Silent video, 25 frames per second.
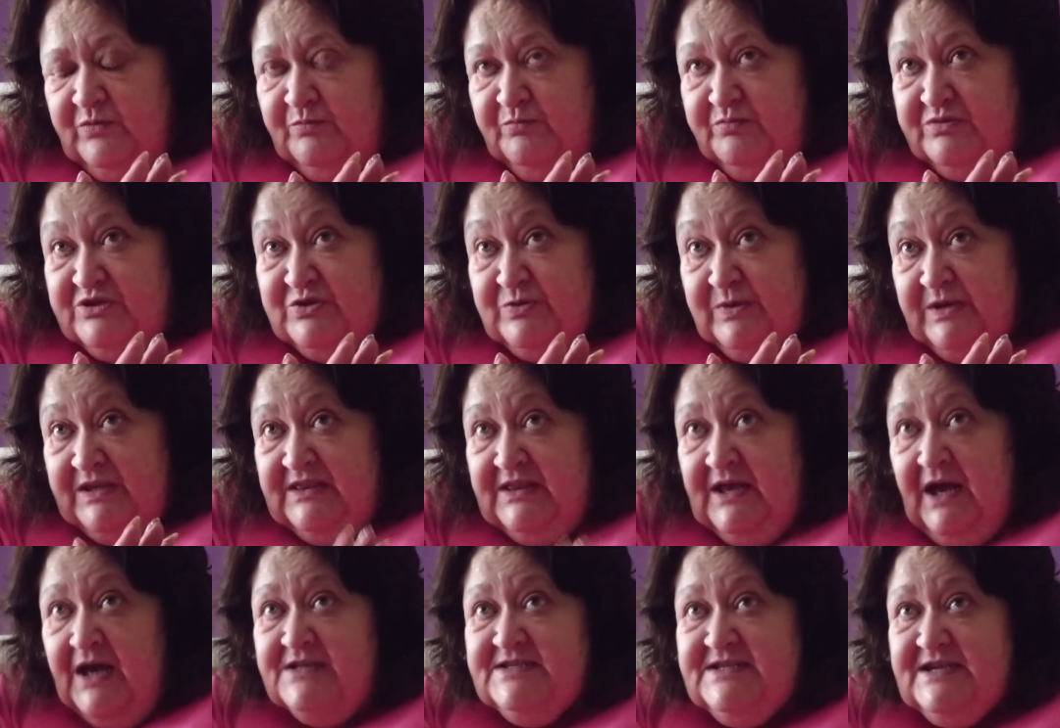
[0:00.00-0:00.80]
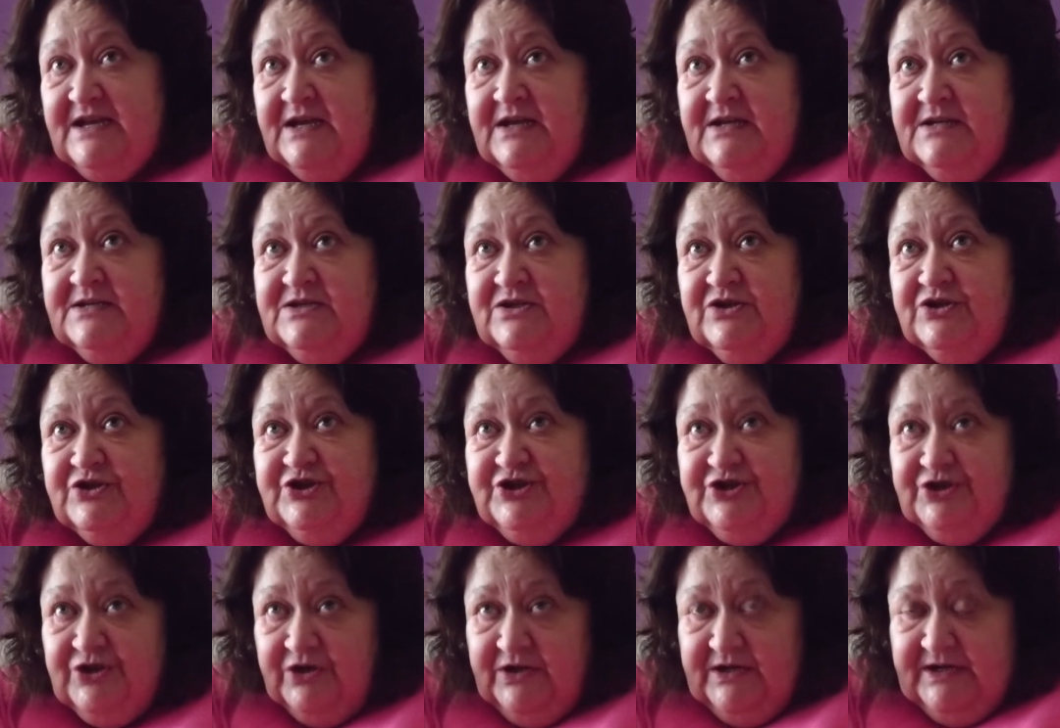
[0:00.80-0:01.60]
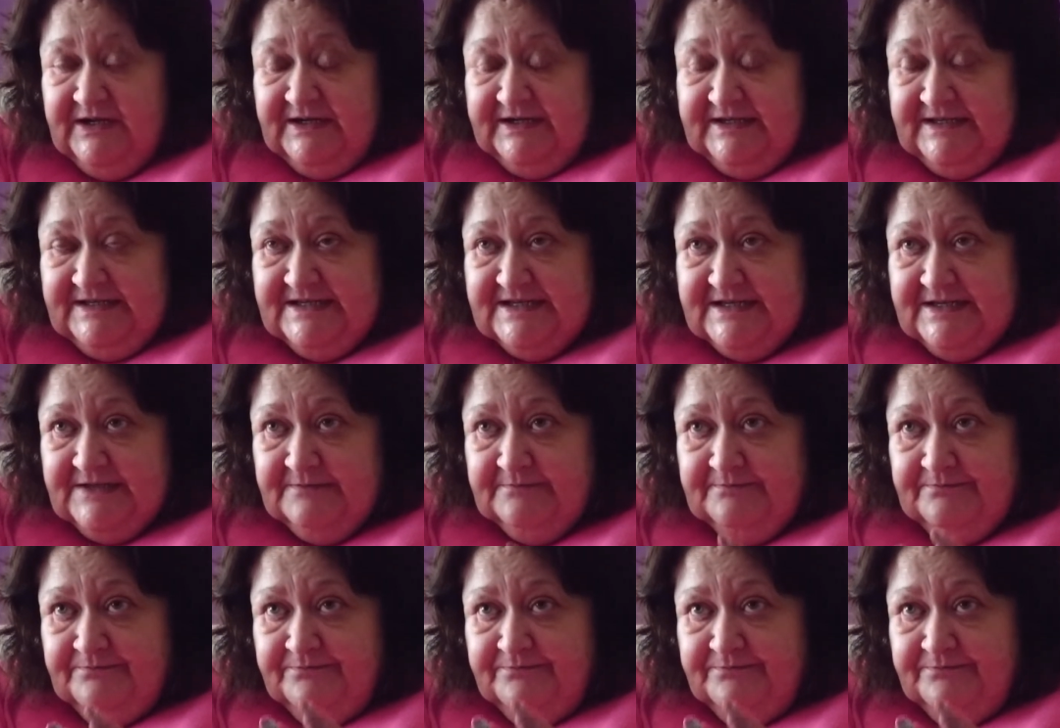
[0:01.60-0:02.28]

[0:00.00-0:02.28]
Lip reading: between that and shungite,